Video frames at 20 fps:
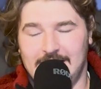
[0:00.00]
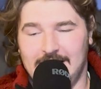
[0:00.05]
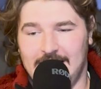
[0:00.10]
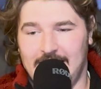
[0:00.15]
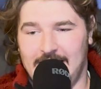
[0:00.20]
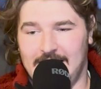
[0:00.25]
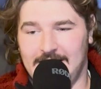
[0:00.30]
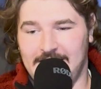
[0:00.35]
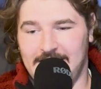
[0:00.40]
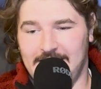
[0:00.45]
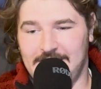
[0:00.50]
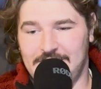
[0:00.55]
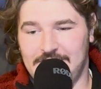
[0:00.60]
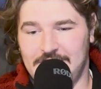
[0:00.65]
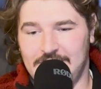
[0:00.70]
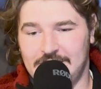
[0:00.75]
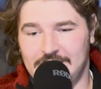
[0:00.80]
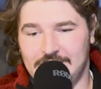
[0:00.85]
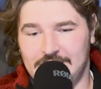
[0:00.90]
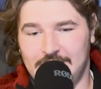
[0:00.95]
and it should
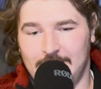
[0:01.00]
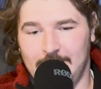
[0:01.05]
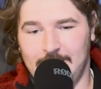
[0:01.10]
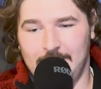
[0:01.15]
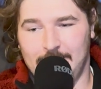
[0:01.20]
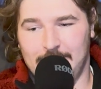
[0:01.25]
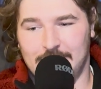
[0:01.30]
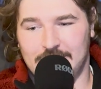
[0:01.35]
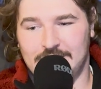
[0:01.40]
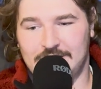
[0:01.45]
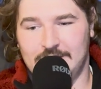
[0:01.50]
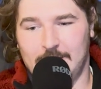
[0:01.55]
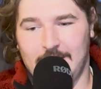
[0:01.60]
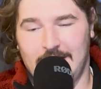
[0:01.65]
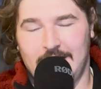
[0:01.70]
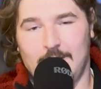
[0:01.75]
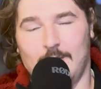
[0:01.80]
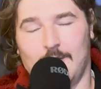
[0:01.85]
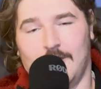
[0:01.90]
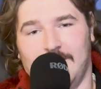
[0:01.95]
just all be brushed away
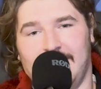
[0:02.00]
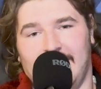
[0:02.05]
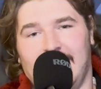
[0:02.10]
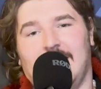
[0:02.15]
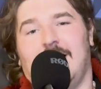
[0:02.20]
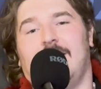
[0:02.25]
in one day like